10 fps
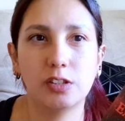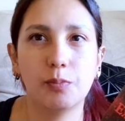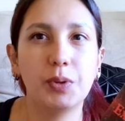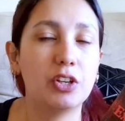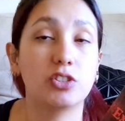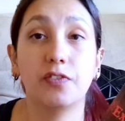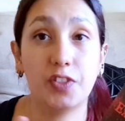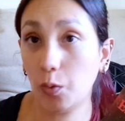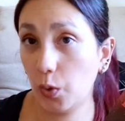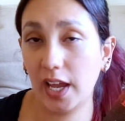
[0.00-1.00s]
because of
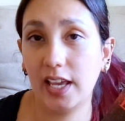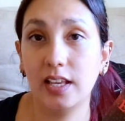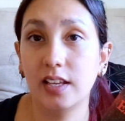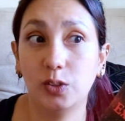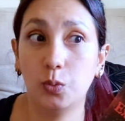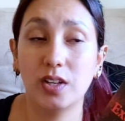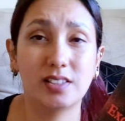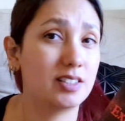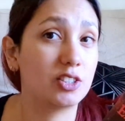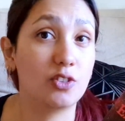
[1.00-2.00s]
the way it was
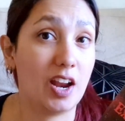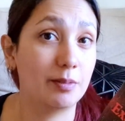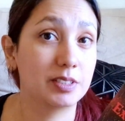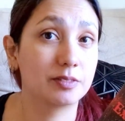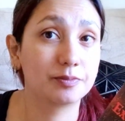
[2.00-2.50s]
described.